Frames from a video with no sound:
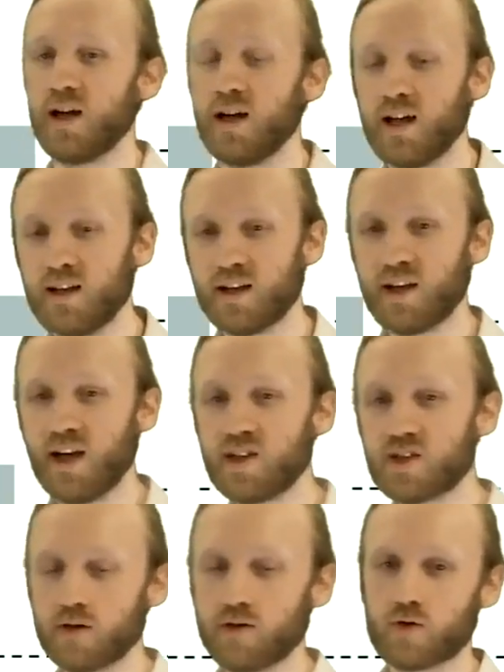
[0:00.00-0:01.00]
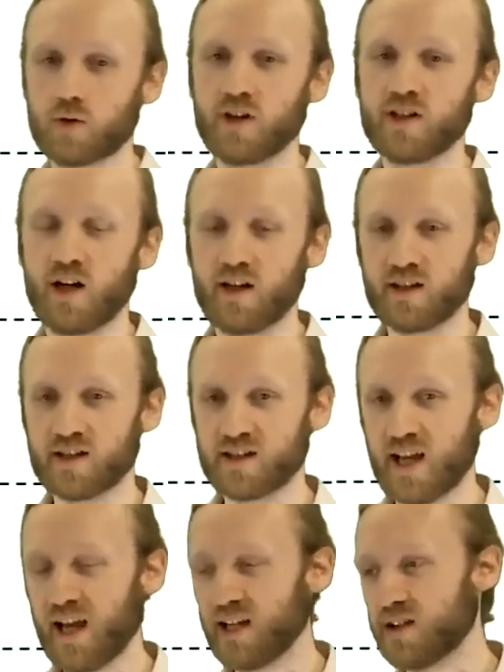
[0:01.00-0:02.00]
In the case of trying to
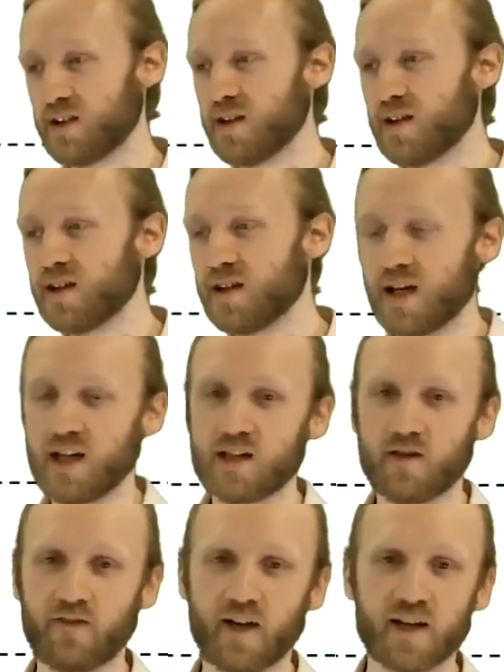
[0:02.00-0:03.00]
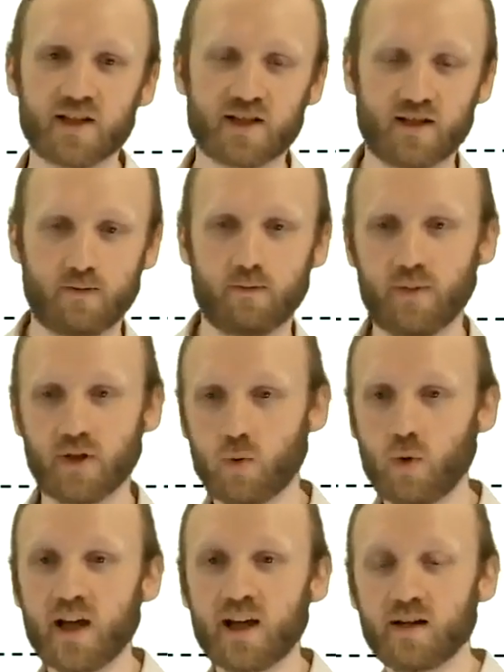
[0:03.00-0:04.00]
understand the interface
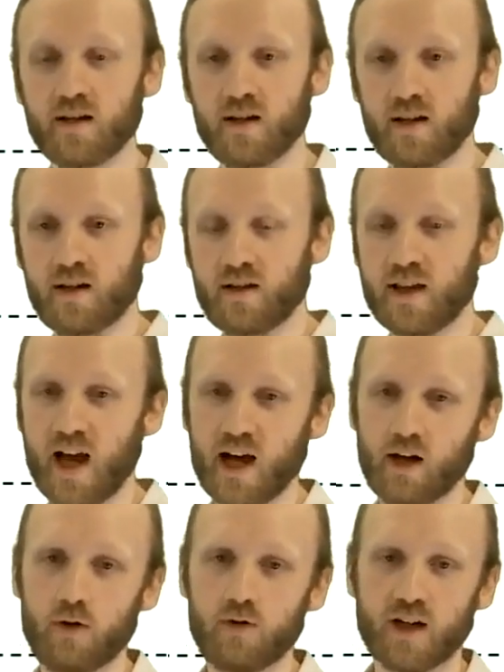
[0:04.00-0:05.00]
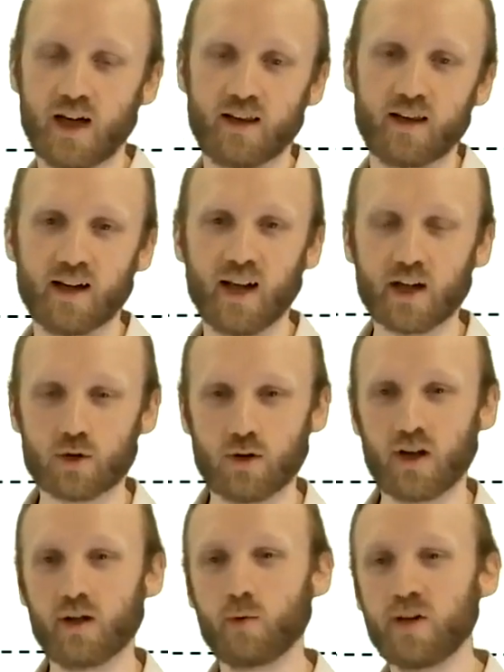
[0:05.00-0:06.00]
between the anode and the
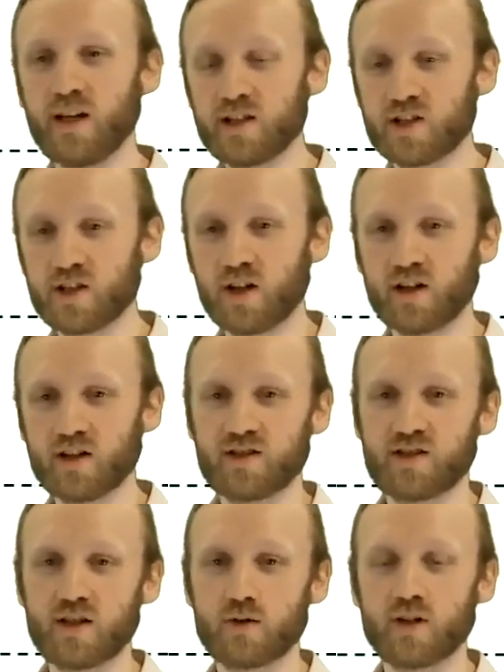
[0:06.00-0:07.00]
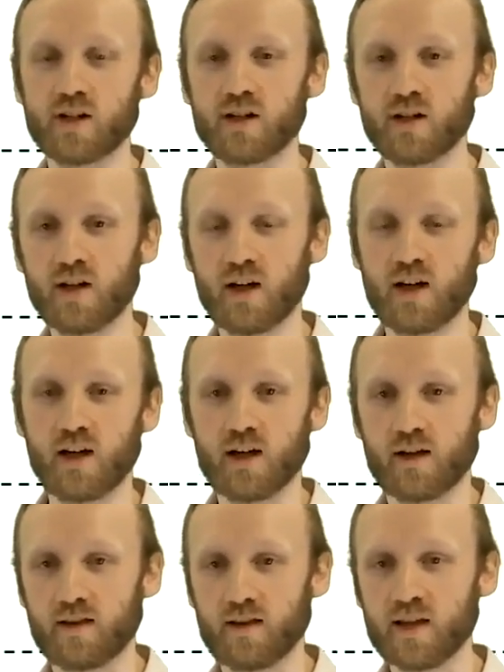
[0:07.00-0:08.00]
electrolyte, we need to start considering
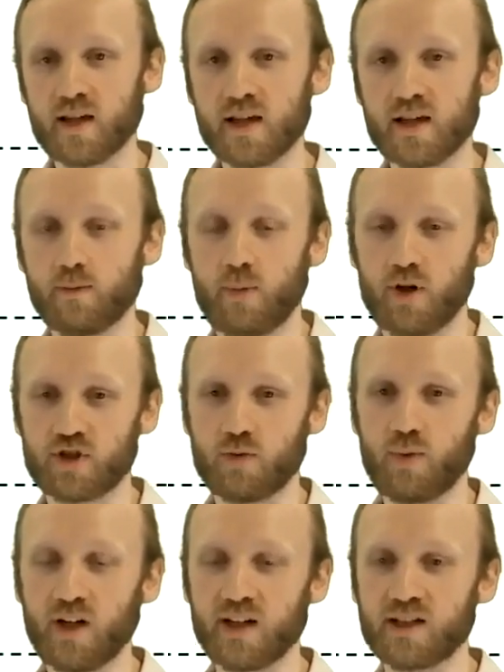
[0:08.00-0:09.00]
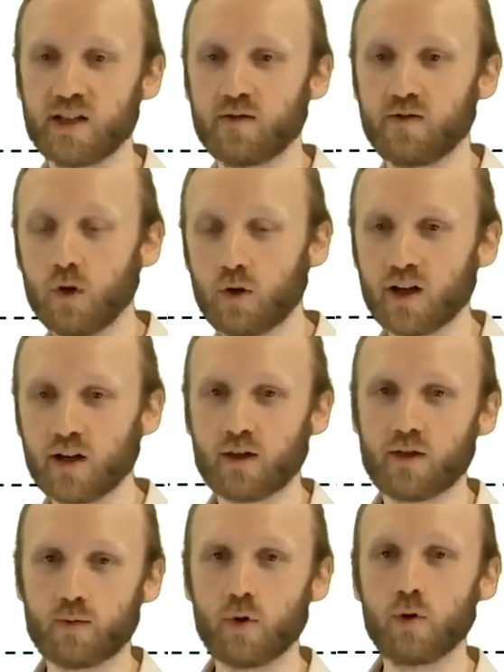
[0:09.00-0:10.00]
the possibility of looking
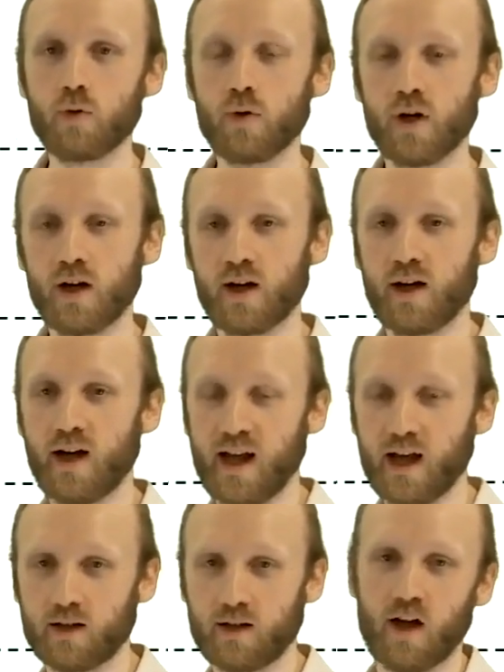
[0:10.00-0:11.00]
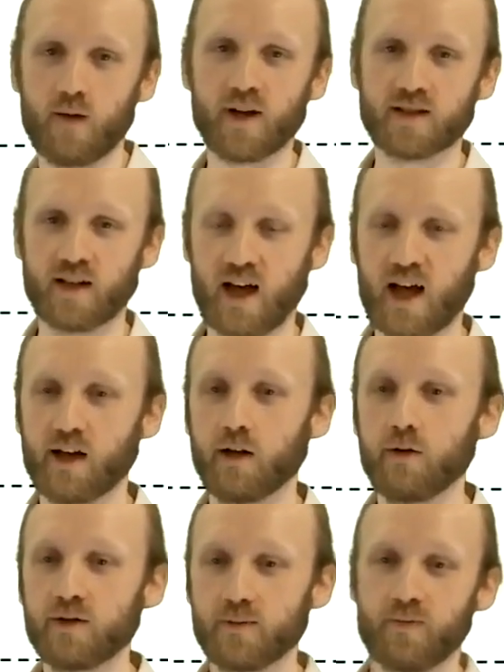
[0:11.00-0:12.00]
through an alkali metal
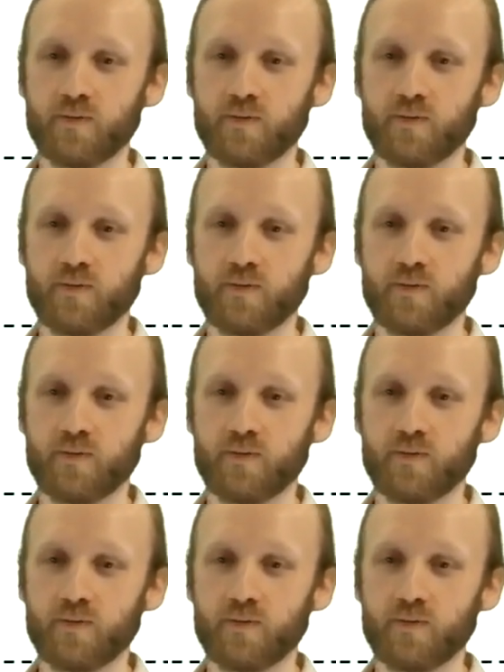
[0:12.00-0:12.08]
anode.